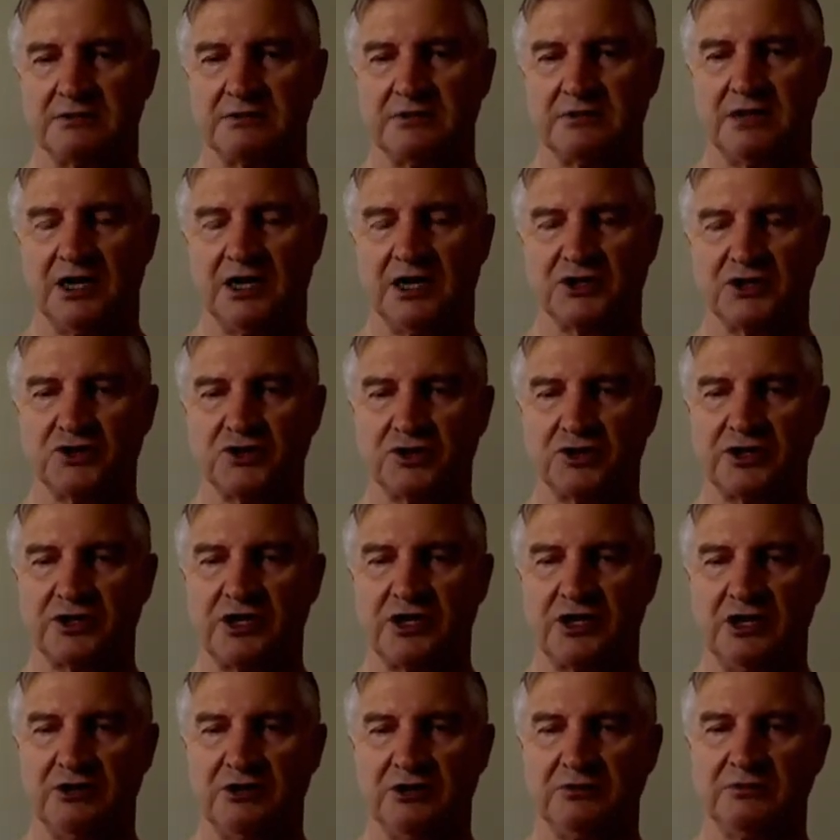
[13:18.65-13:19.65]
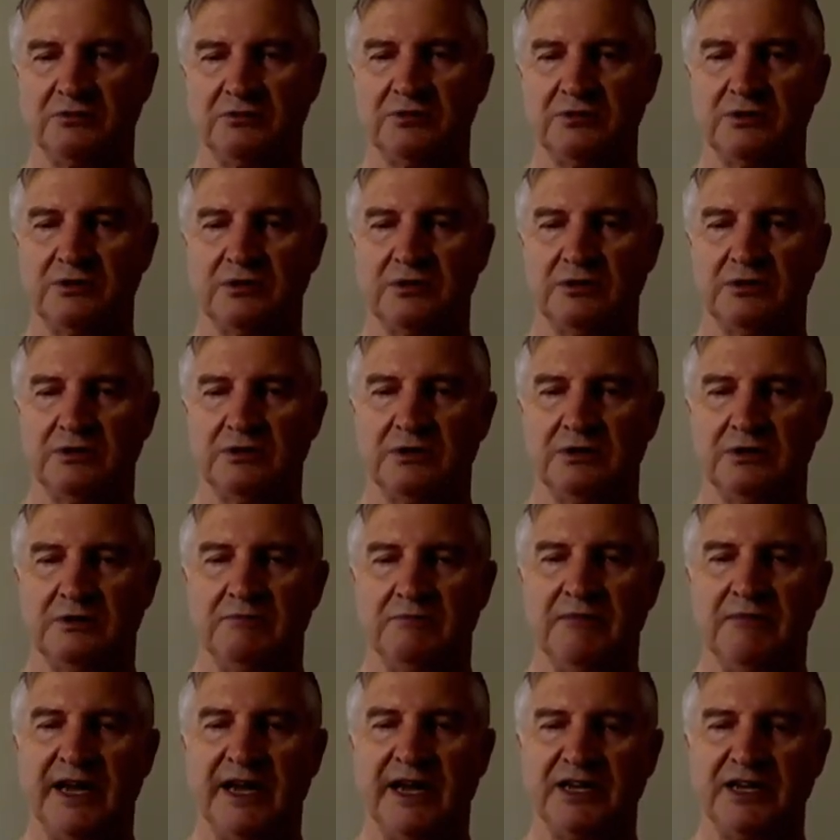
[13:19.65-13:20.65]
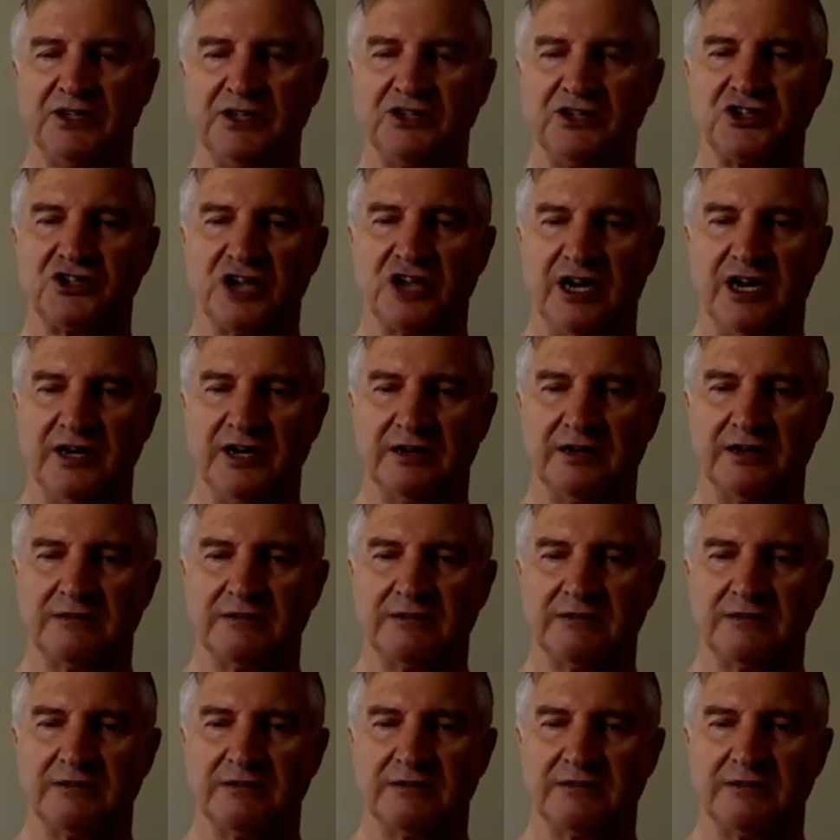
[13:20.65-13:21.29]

I took it home, made in China.